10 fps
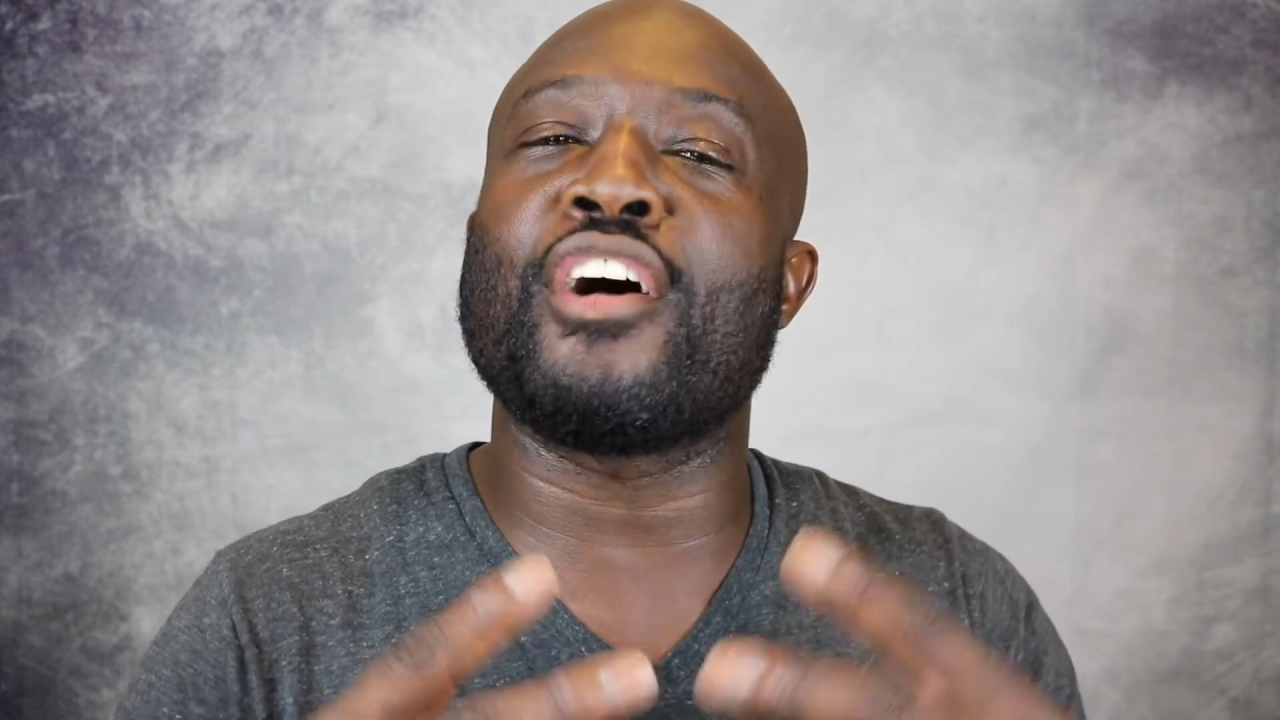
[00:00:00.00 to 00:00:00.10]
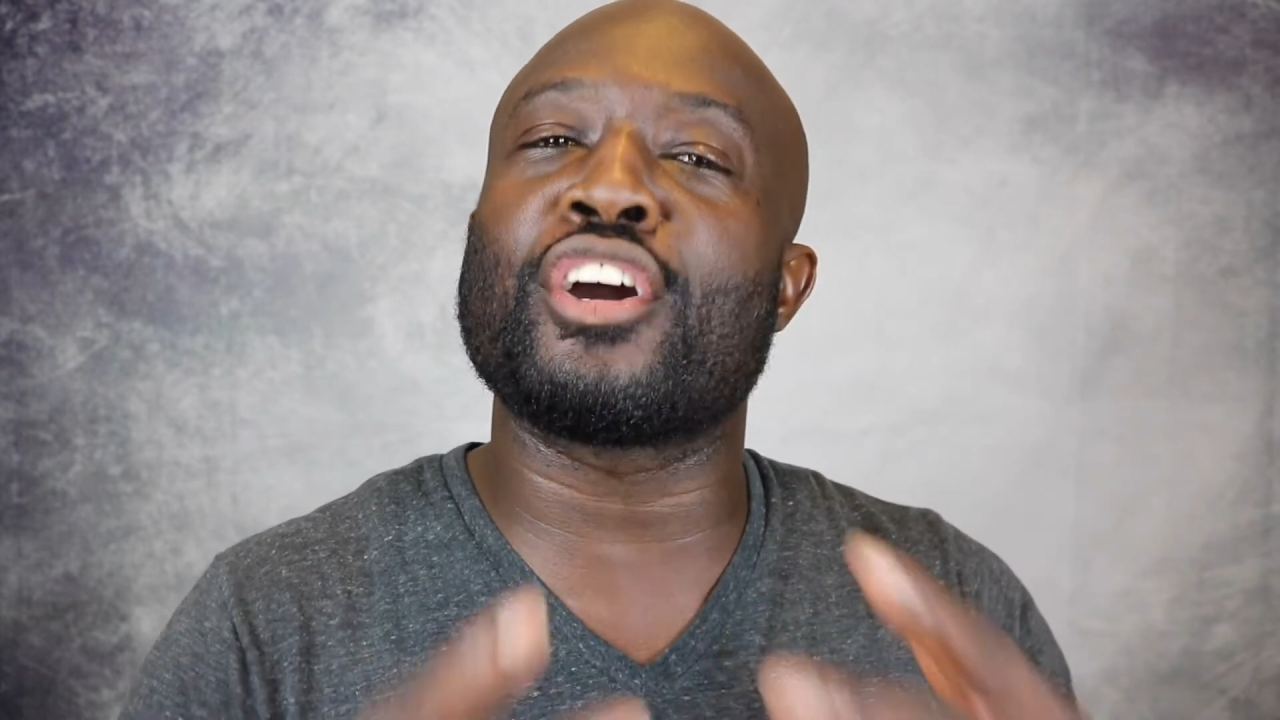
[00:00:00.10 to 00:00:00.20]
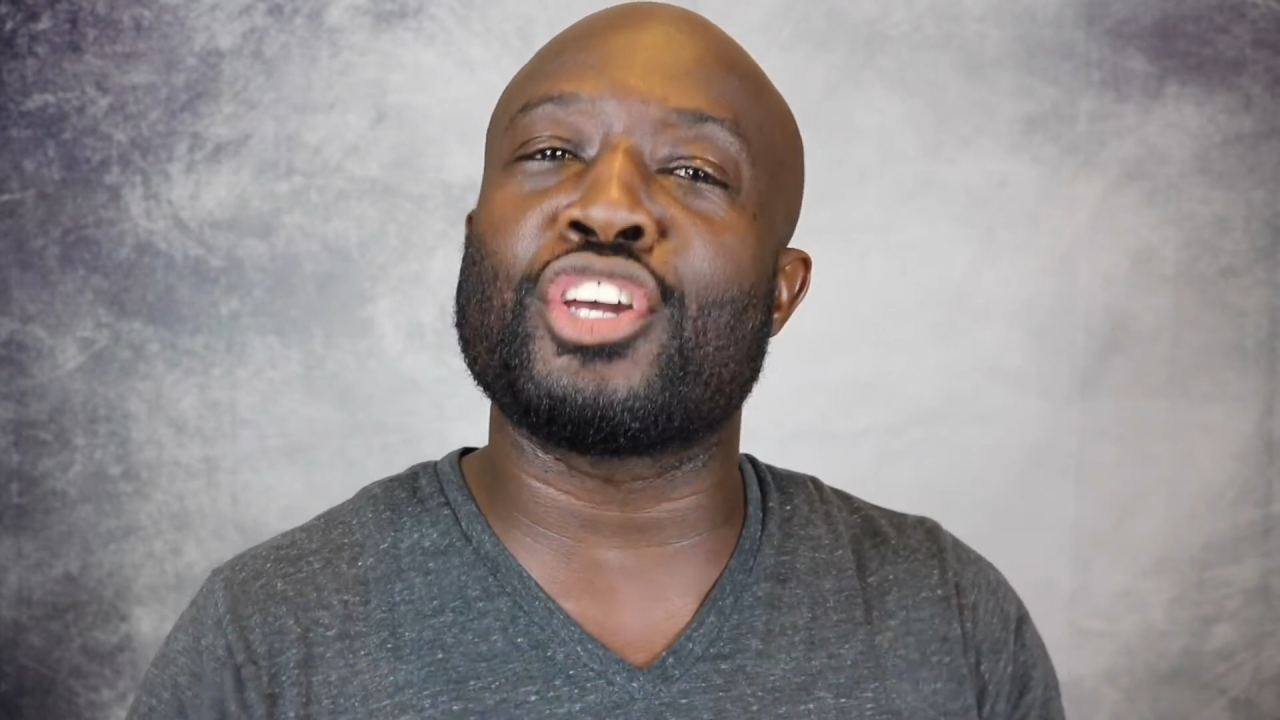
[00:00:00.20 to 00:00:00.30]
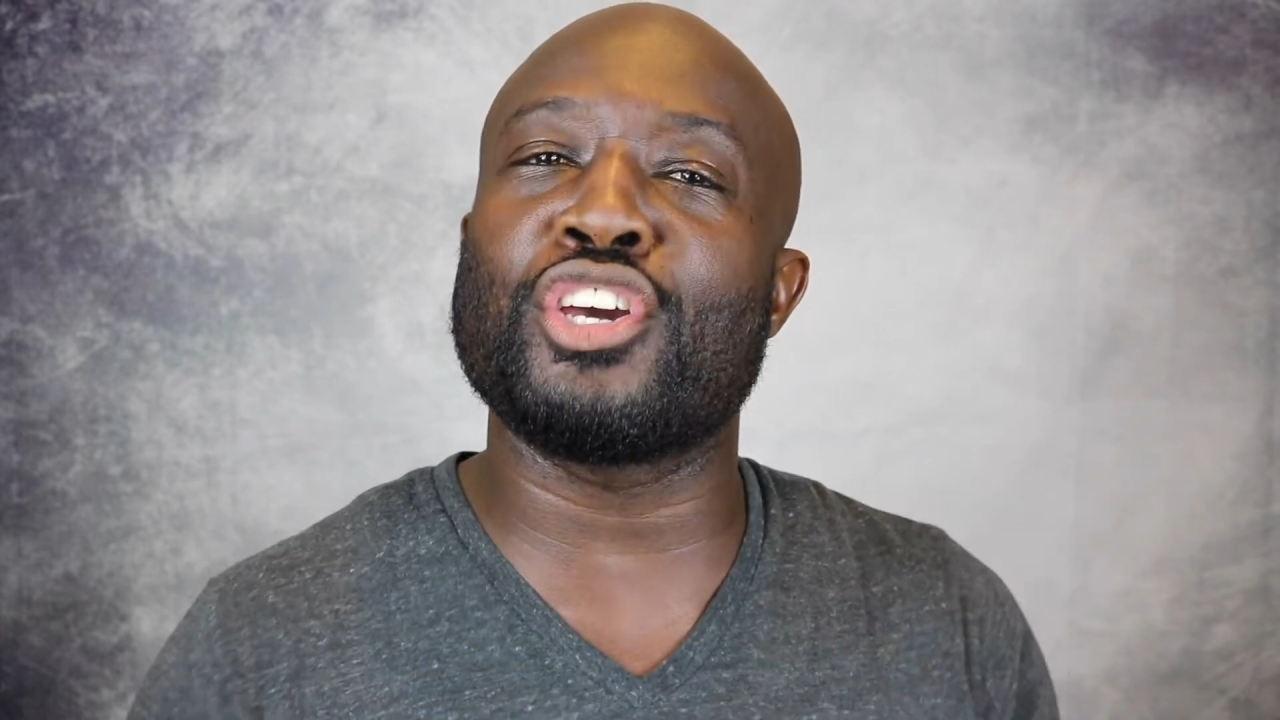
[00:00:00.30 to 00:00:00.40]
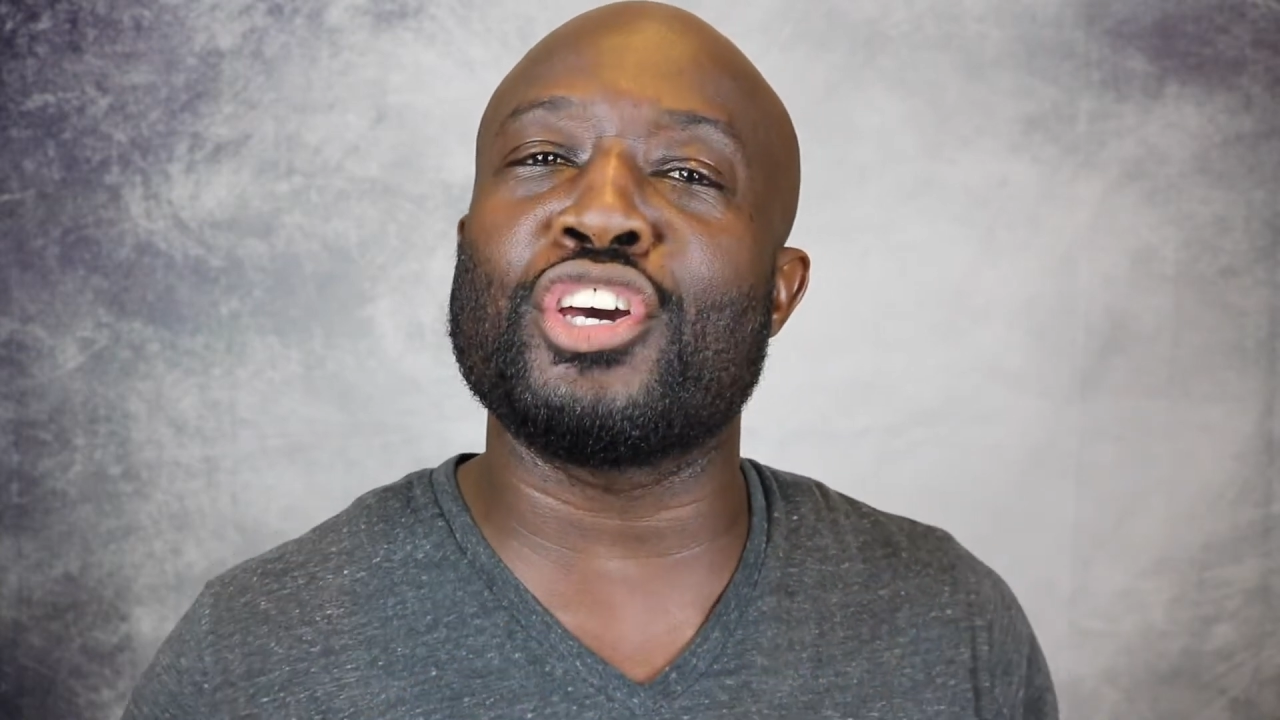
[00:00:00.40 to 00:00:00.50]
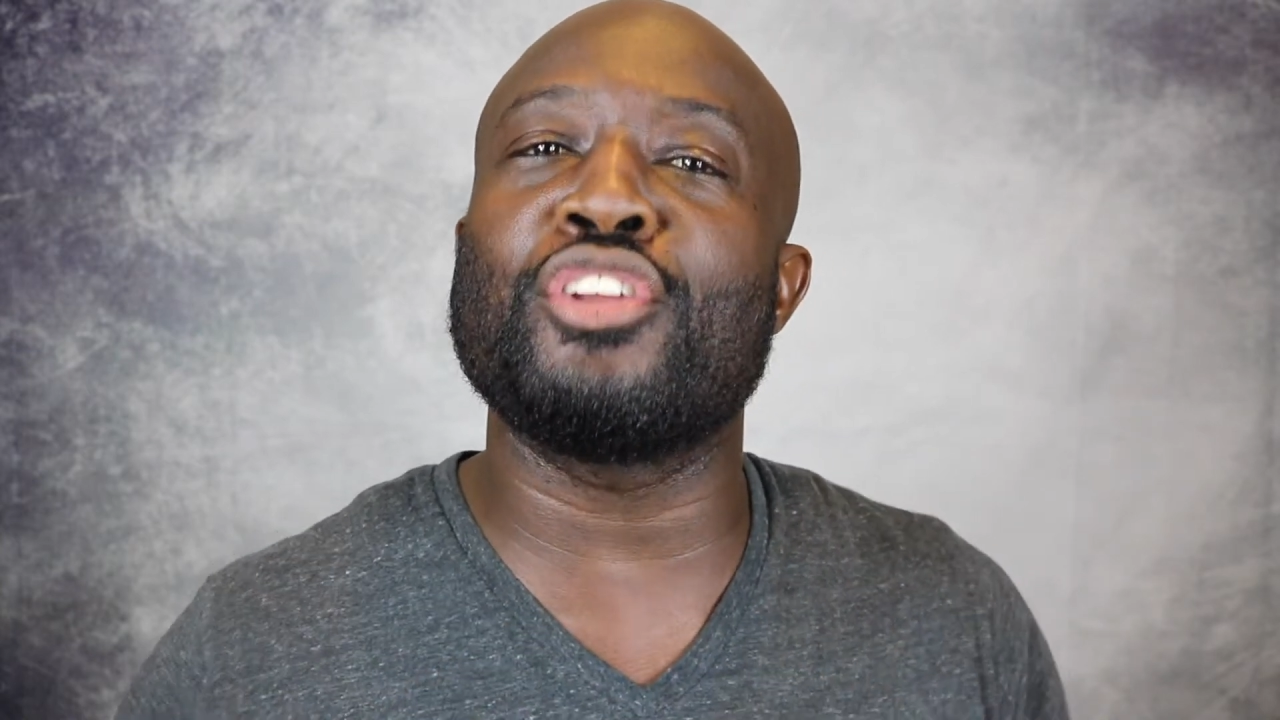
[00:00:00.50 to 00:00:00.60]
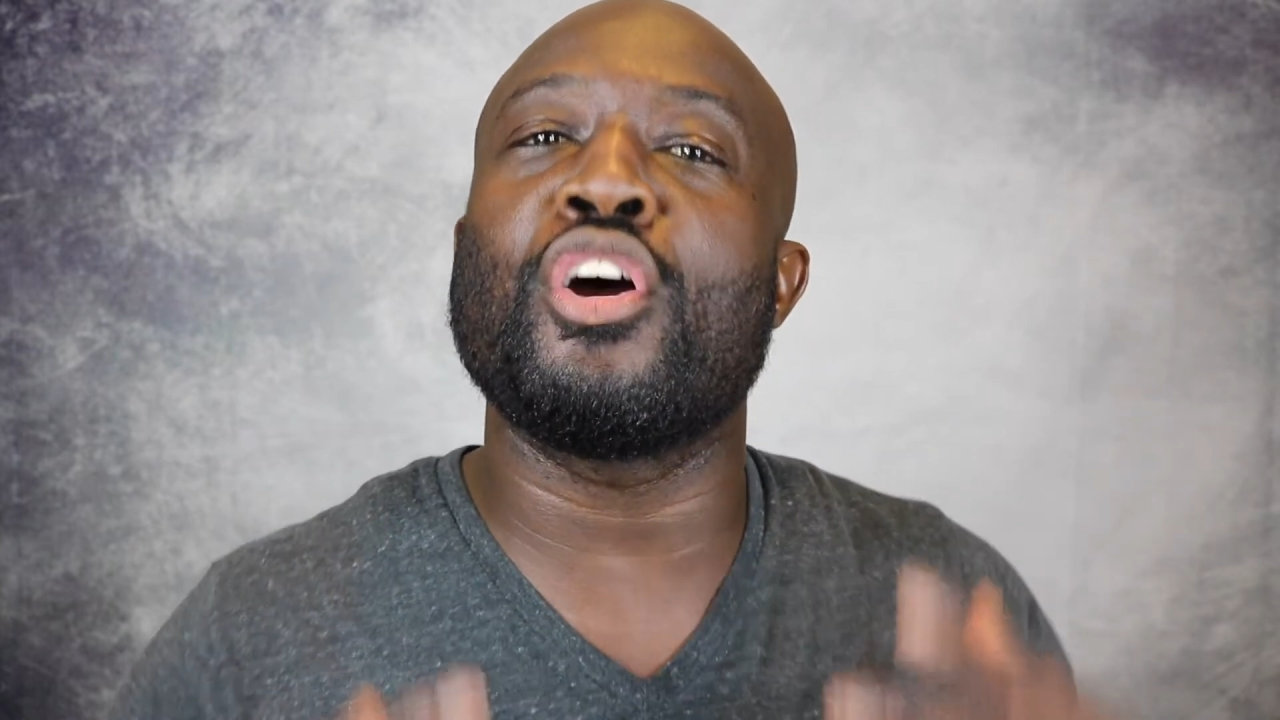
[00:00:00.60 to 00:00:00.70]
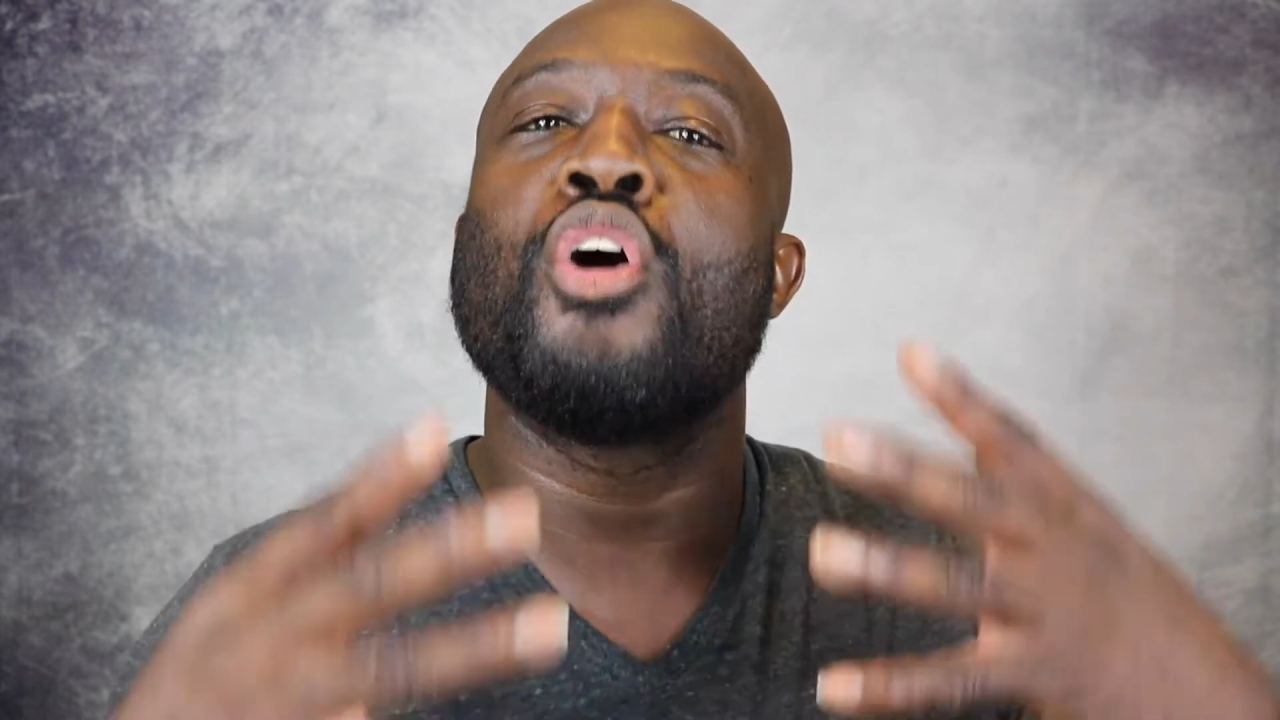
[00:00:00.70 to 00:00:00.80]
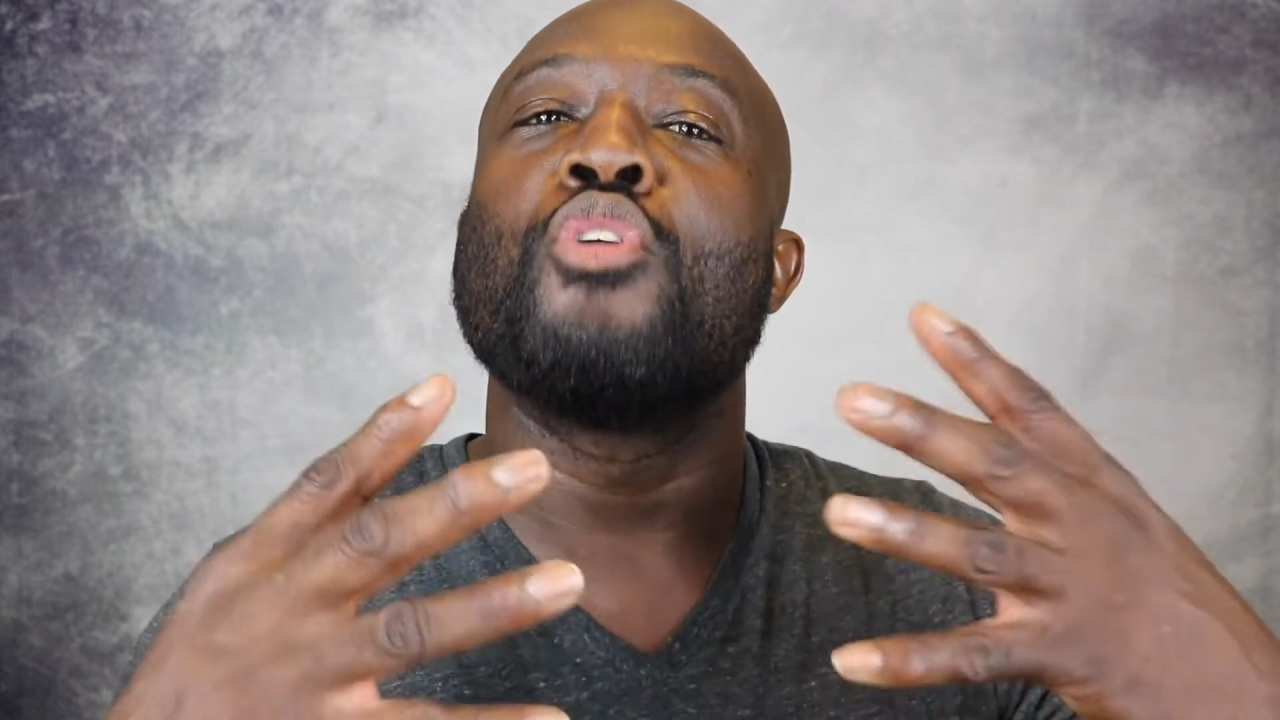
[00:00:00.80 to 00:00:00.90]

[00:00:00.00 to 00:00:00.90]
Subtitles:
a good